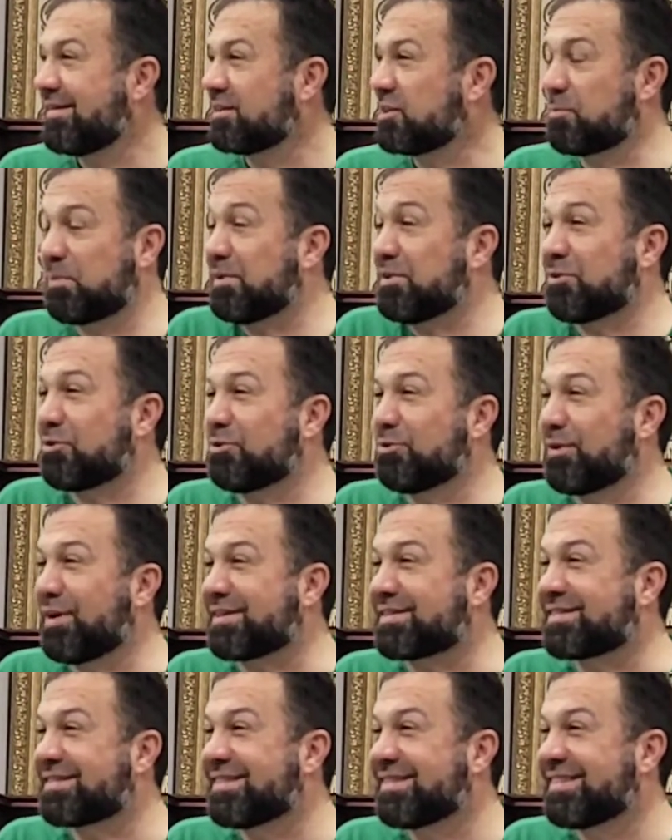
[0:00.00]
Depending on
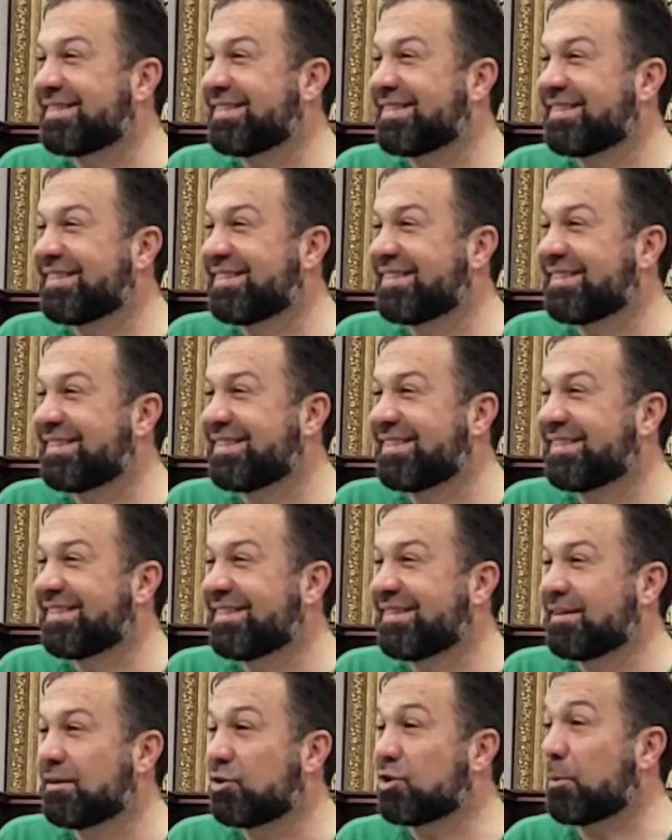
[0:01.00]
what?
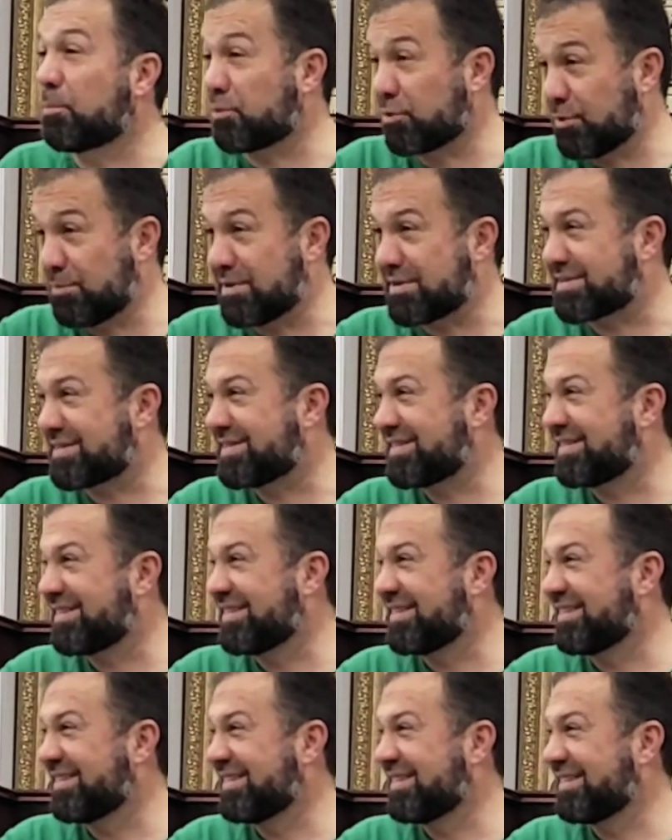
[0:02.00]
On a promise.
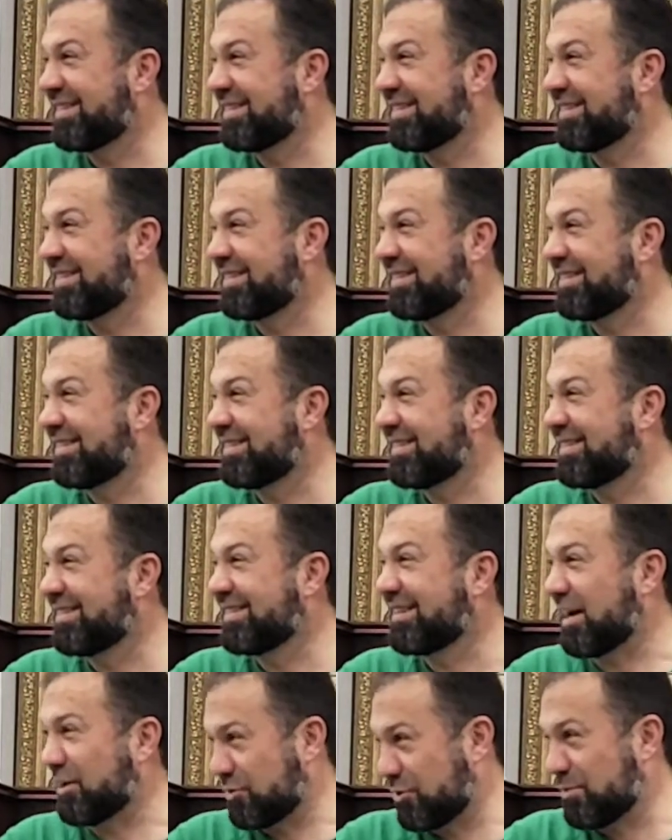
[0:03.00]

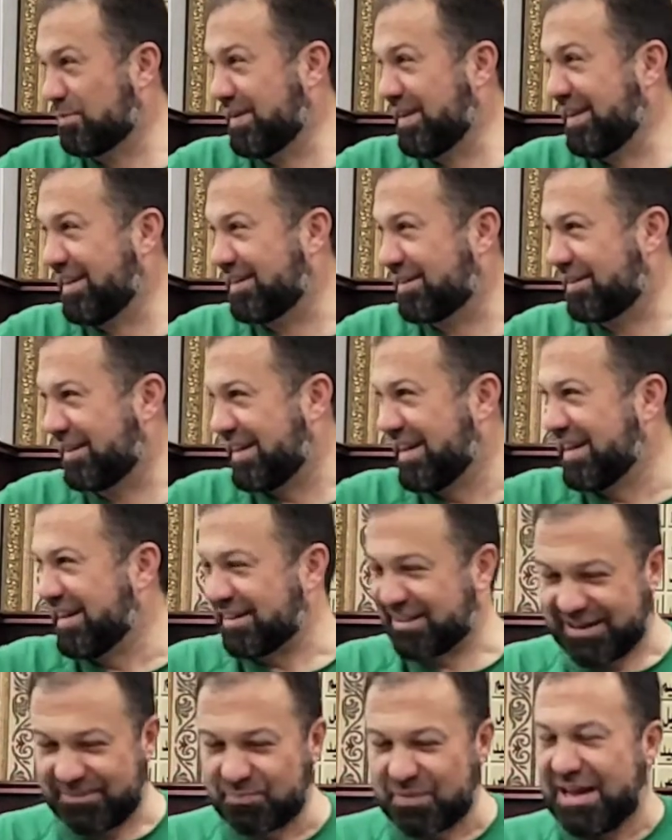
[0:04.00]
Are you with me?
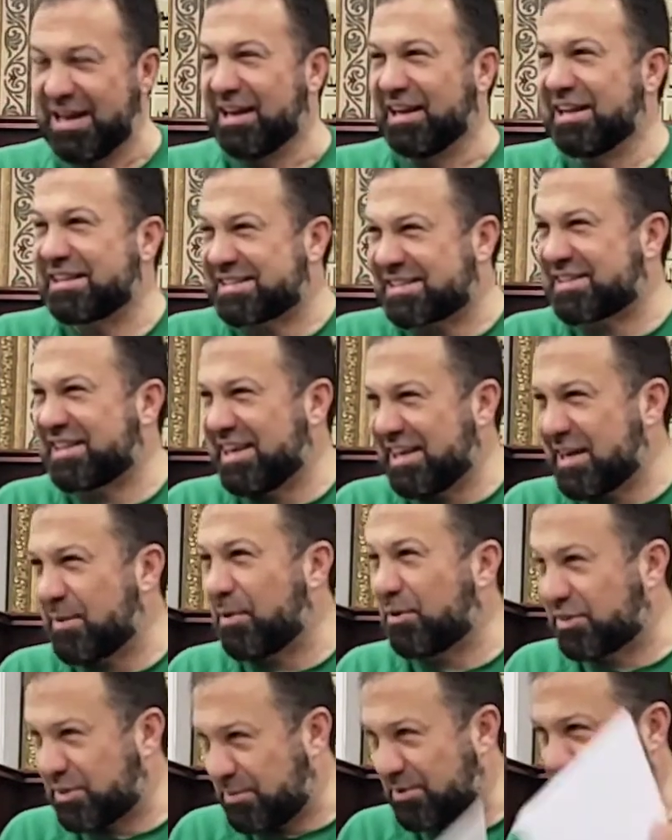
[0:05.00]
Let's think
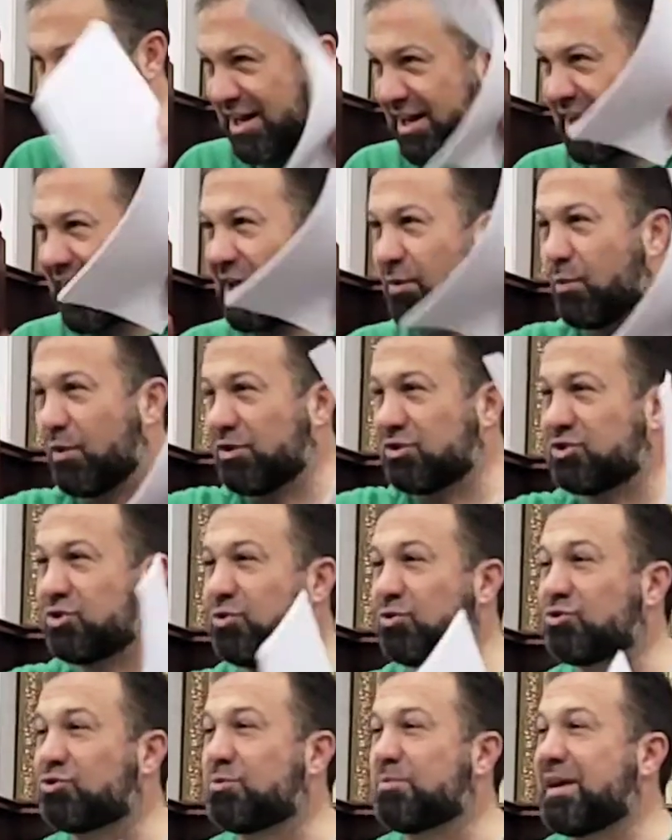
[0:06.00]
about the bishara. I want
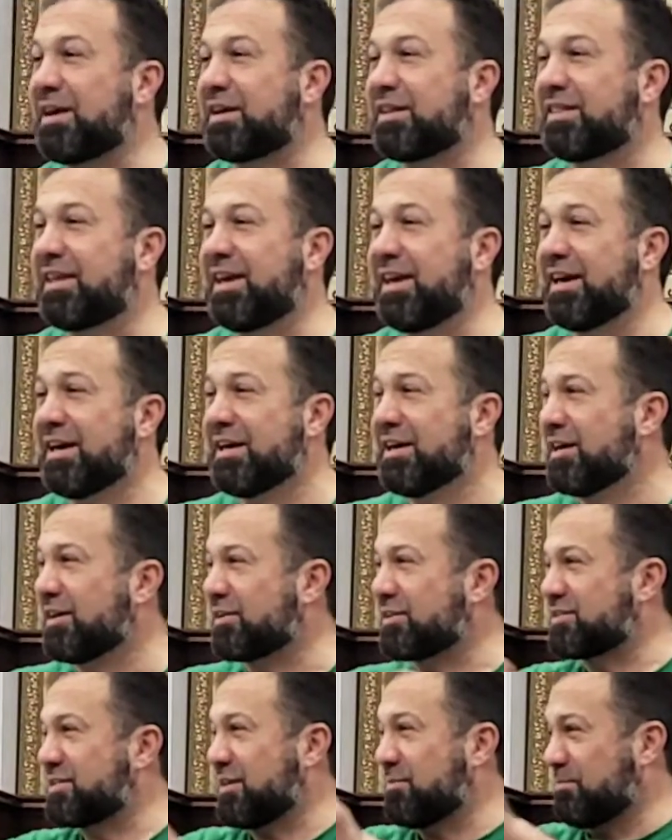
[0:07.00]
you to make the
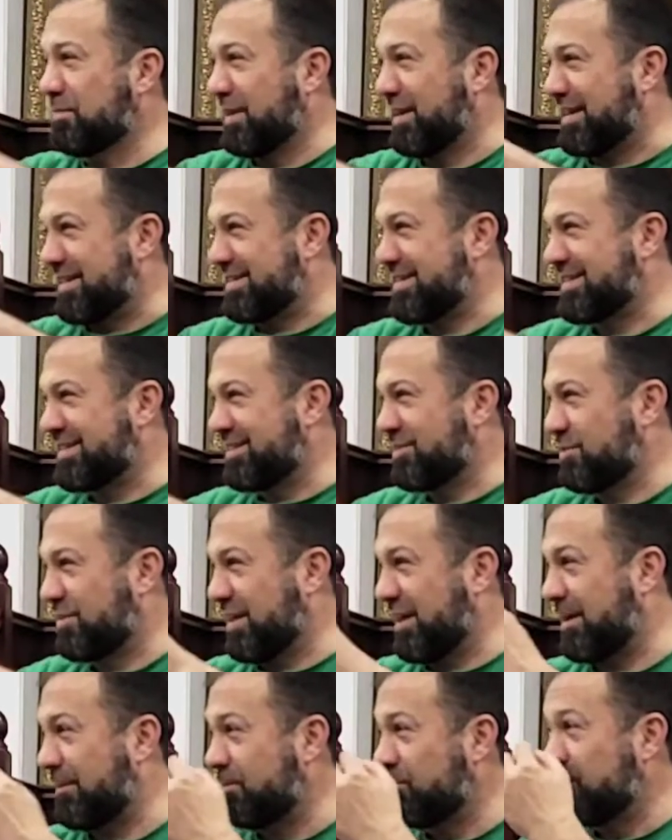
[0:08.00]
resemblance. To
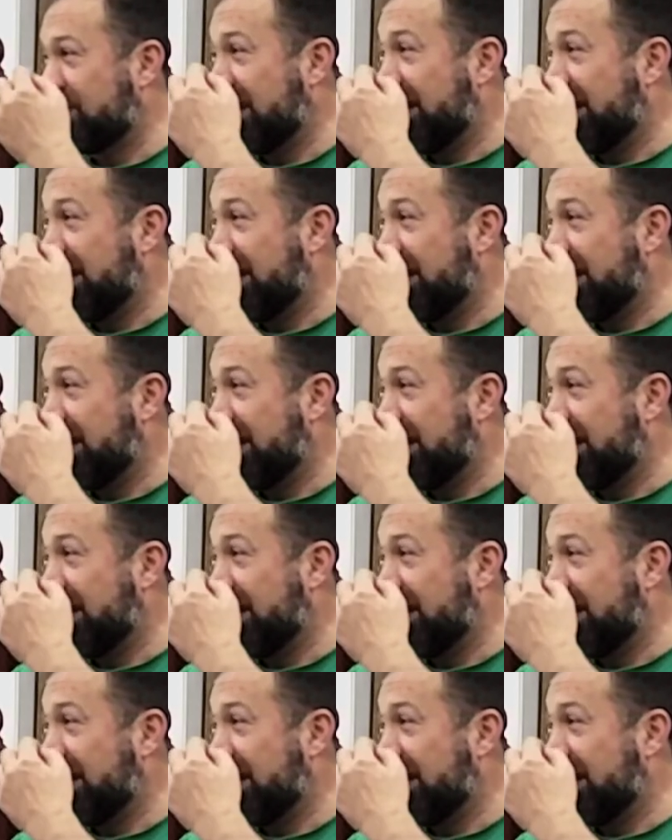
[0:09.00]
say,